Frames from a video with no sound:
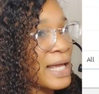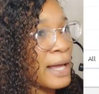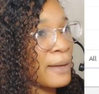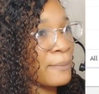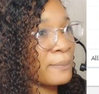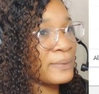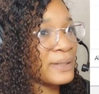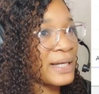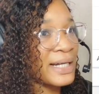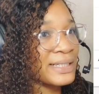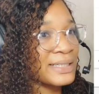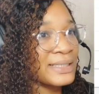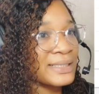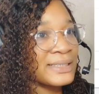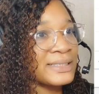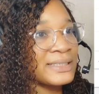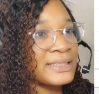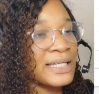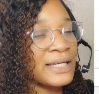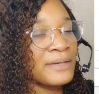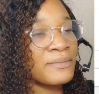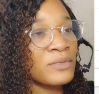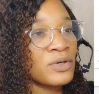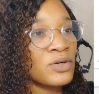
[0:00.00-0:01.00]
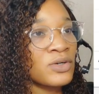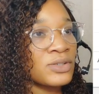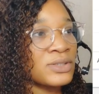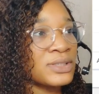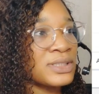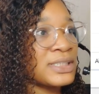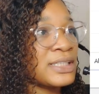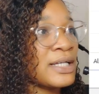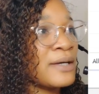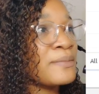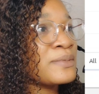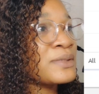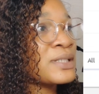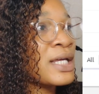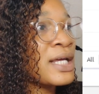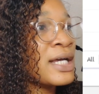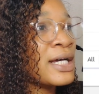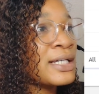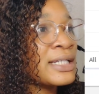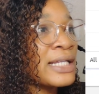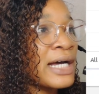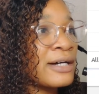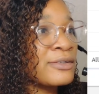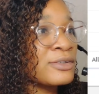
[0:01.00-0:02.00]
apply the same concept.
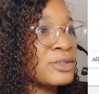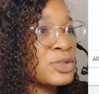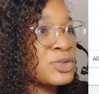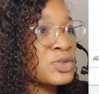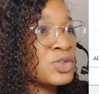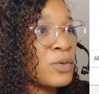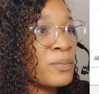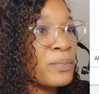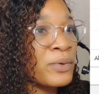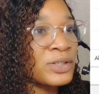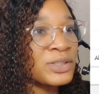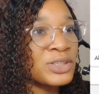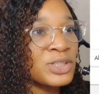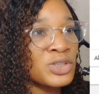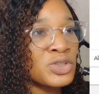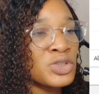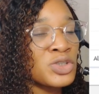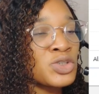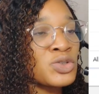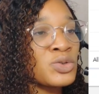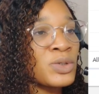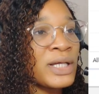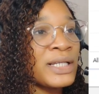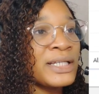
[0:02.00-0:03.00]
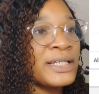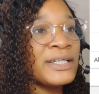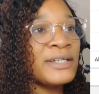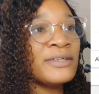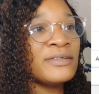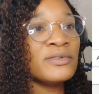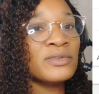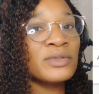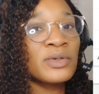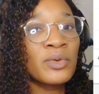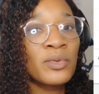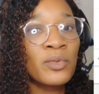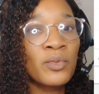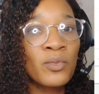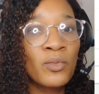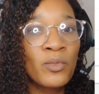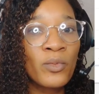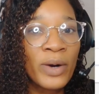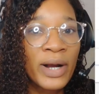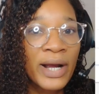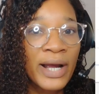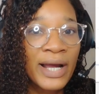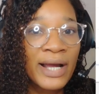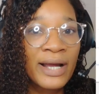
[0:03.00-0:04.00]
Now, the support is usually
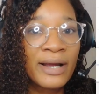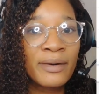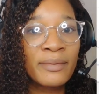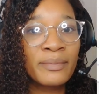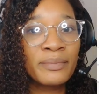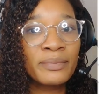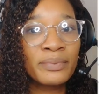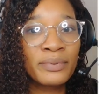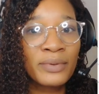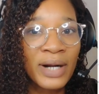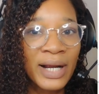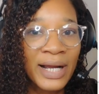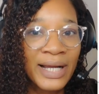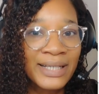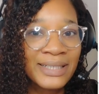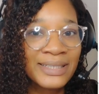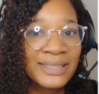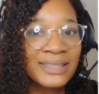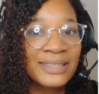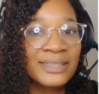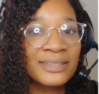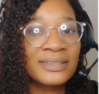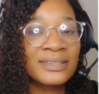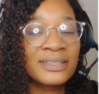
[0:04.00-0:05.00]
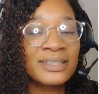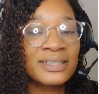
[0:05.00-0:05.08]
where price,